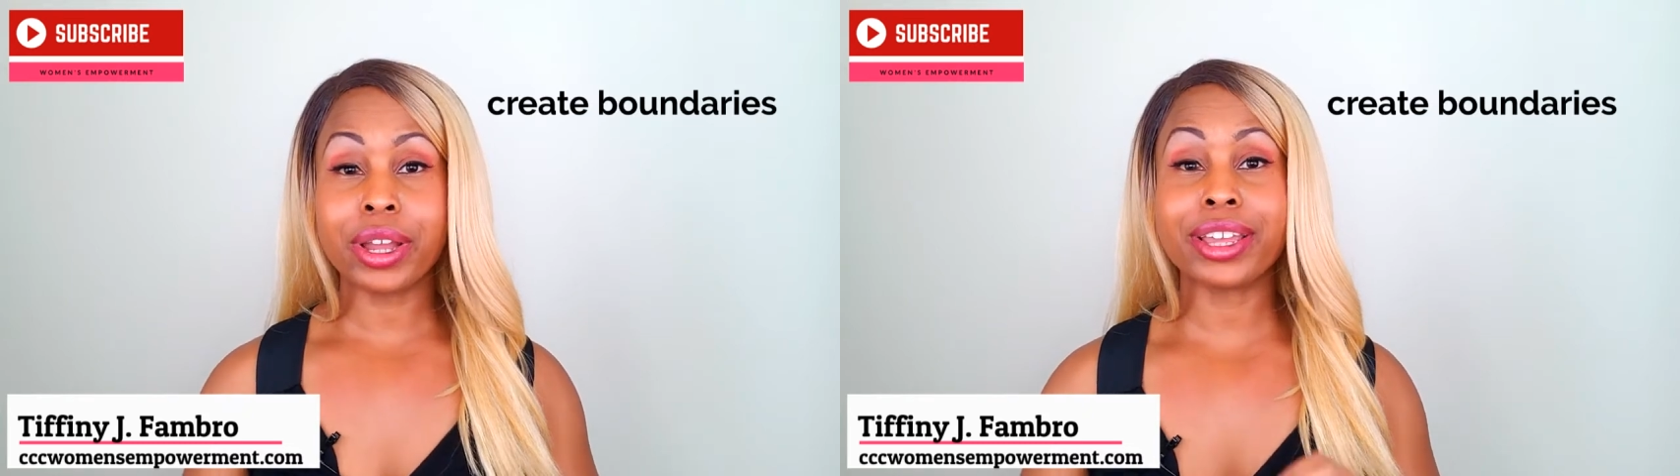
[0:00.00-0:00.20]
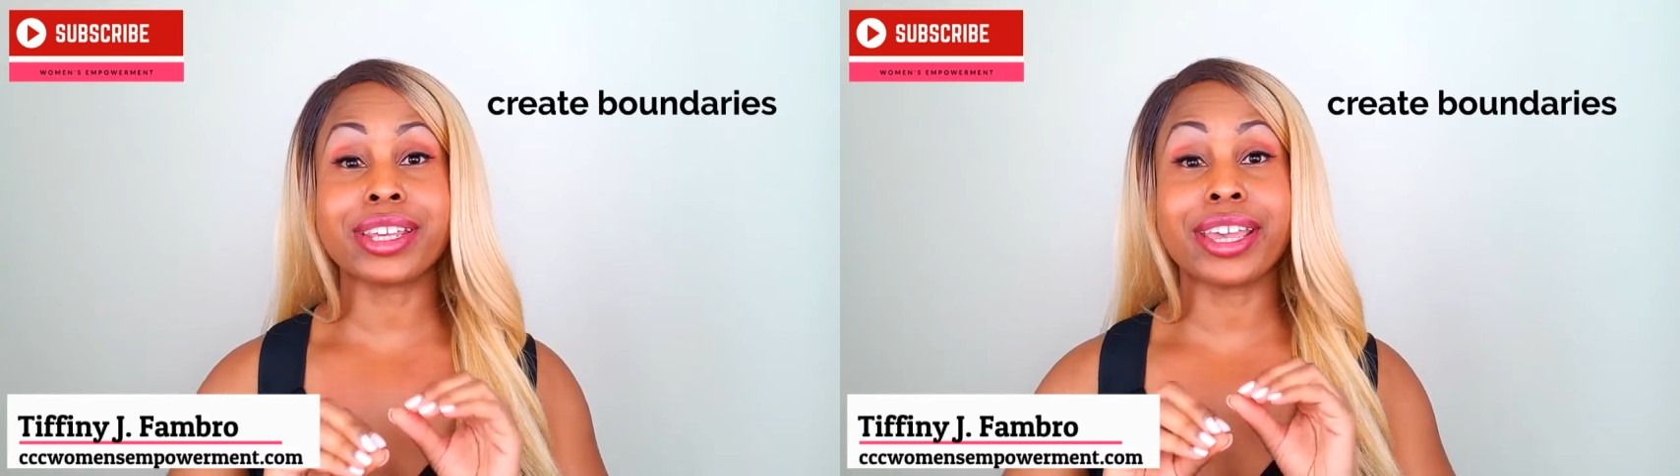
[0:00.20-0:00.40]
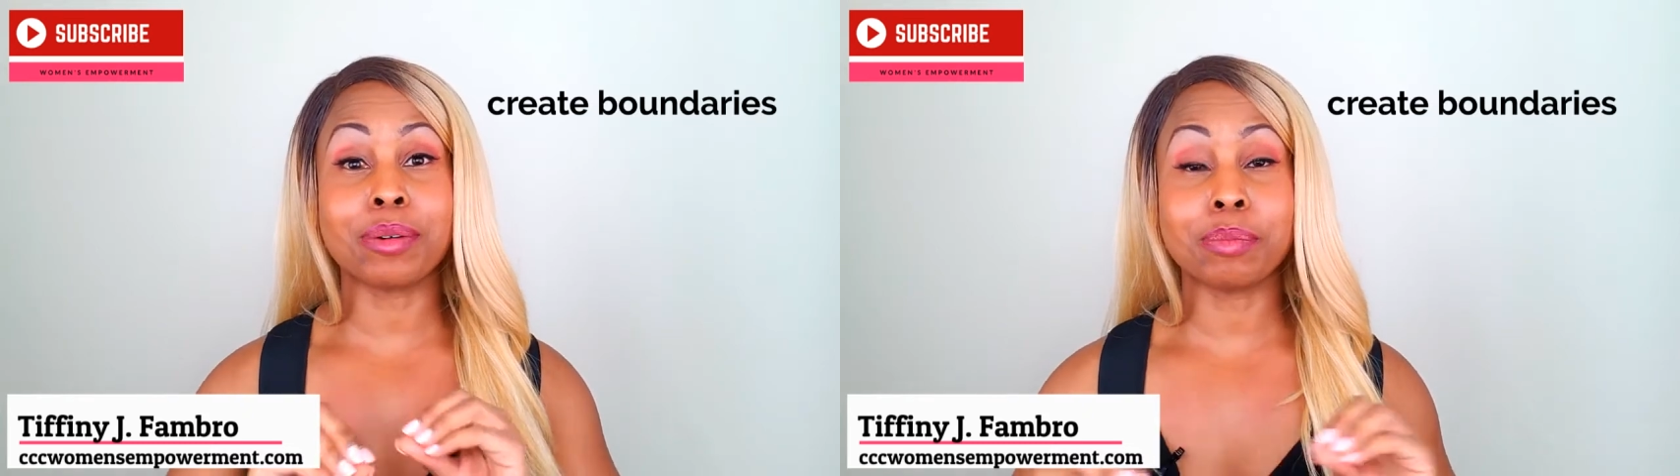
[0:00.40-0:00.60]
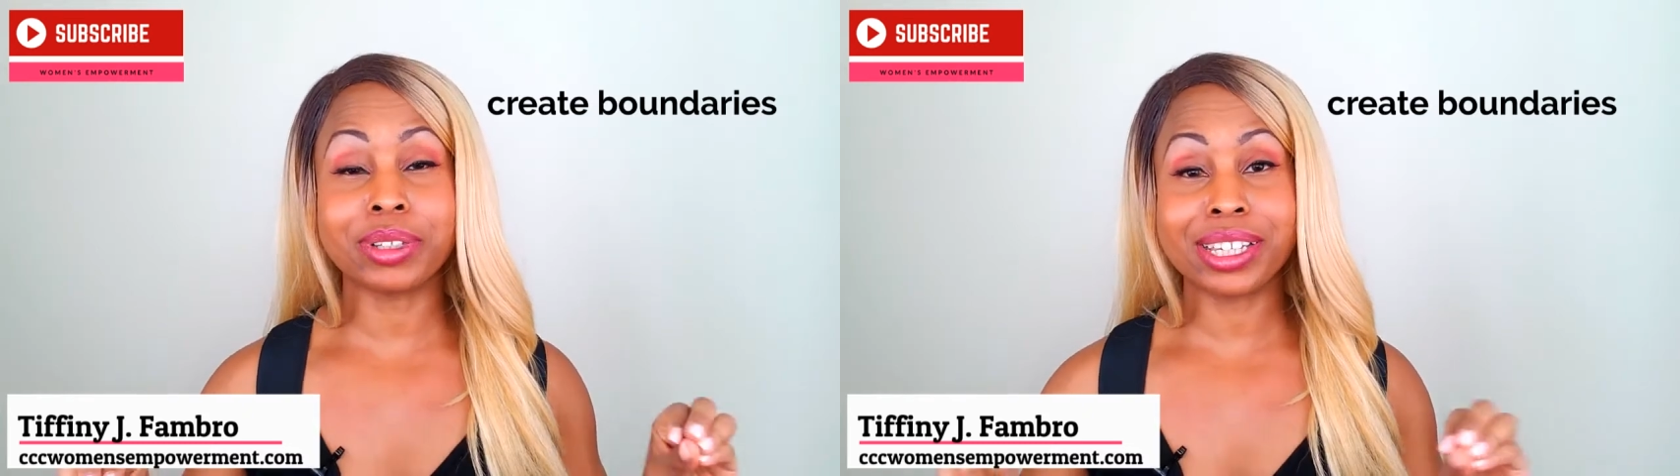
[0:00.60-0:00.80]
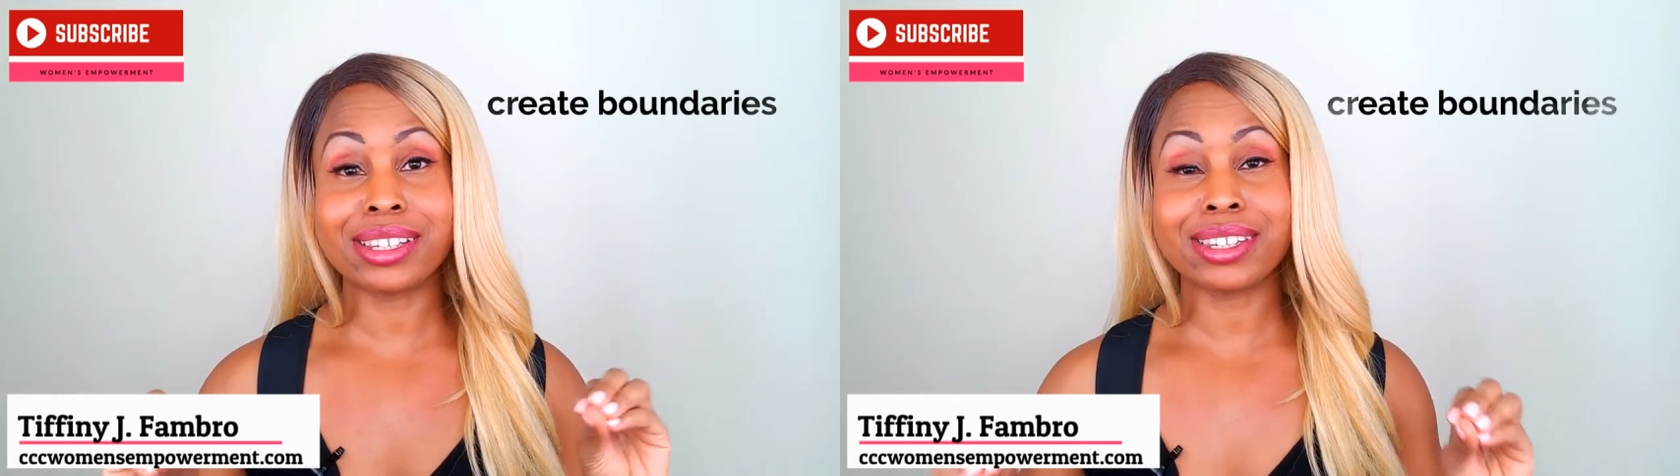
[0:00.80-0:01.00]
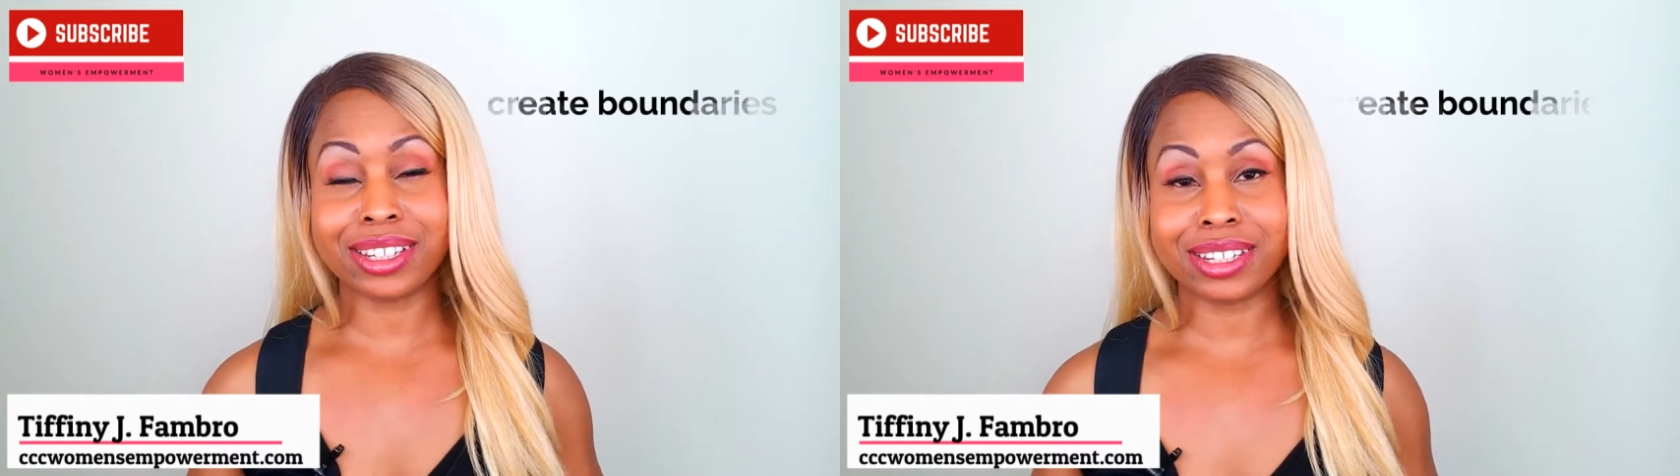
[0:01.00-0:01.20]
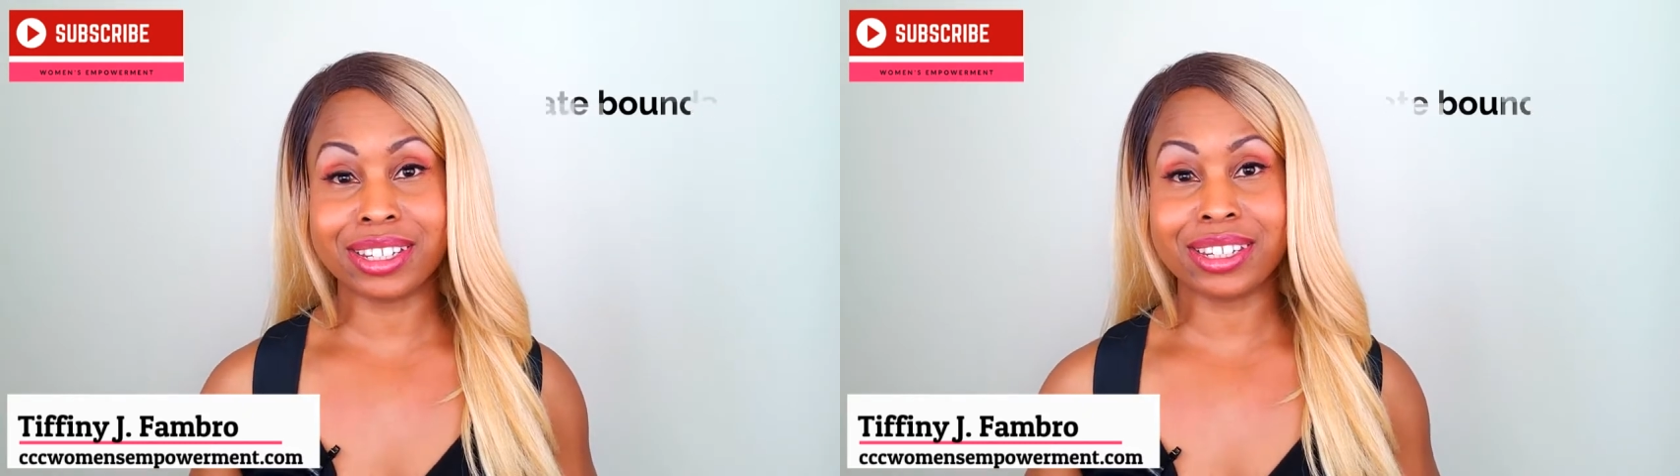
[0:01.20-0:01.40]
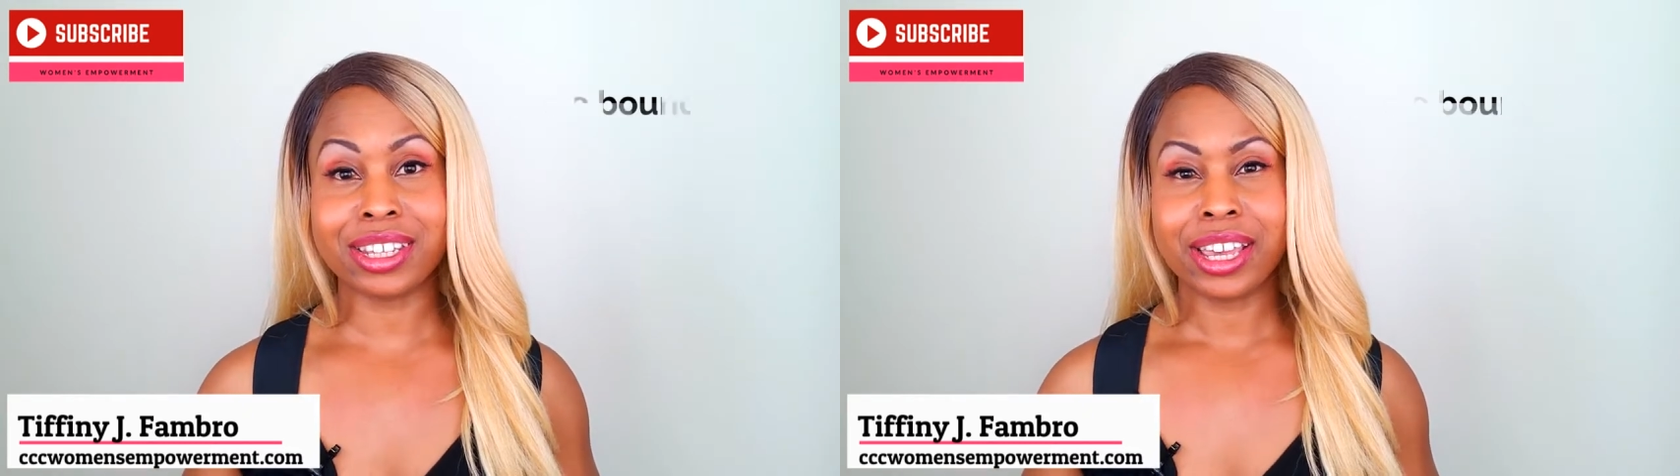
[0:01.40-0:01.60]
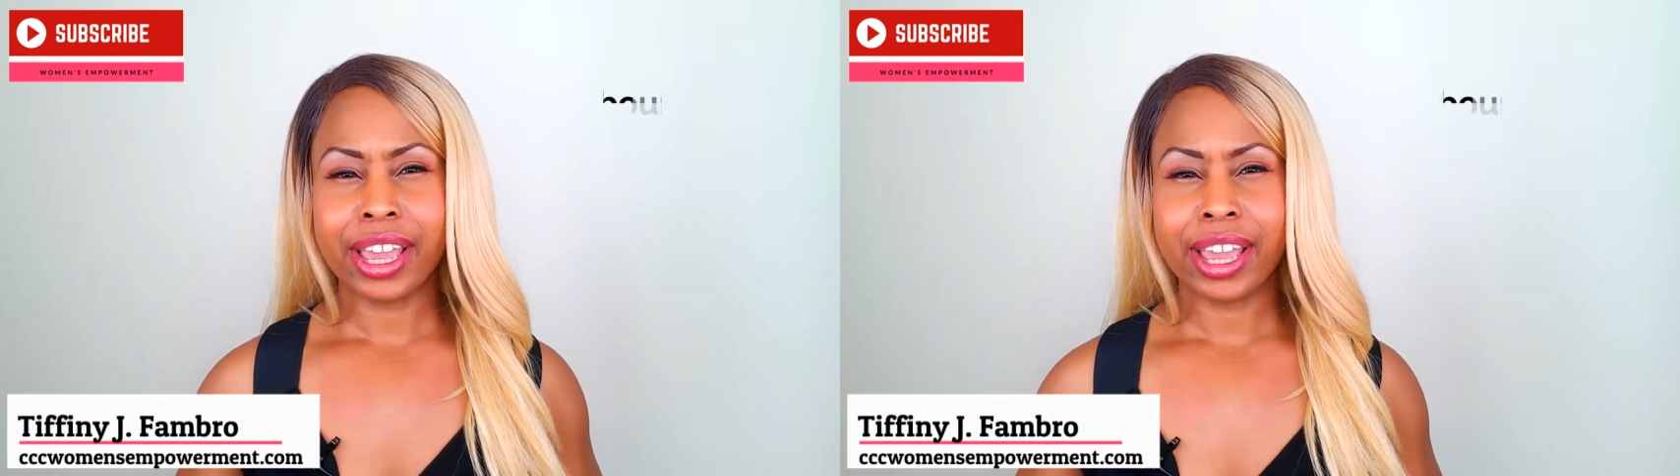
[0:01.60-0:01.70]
is a complete sentence.